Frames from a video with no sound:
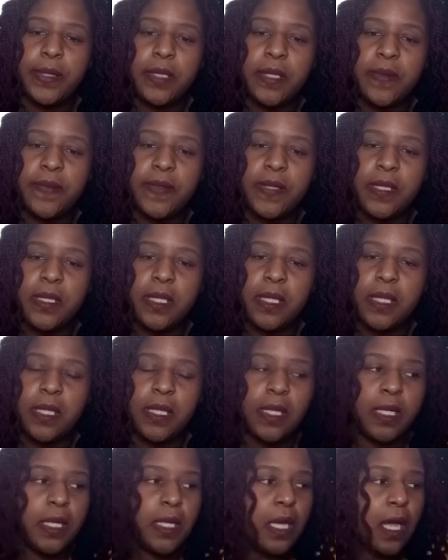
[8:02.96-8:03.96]
was the
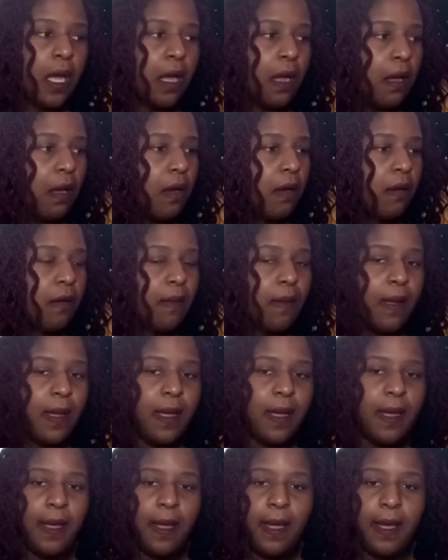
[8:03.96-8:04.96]
facility called?
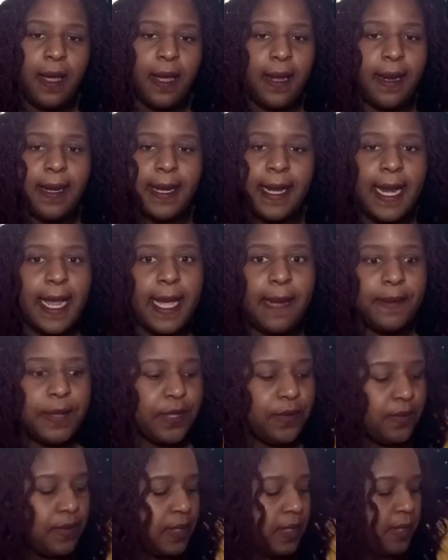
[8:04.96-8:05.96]
Now I'm
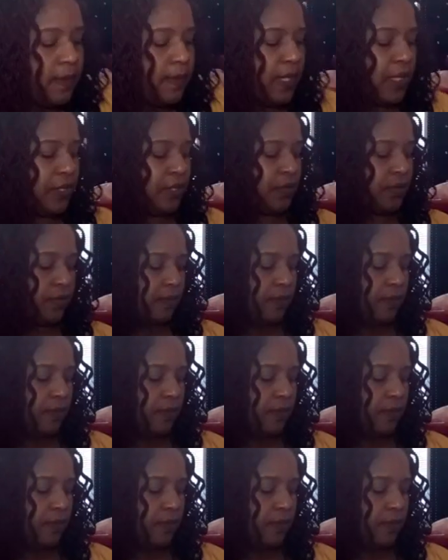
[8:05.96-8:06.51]
losing my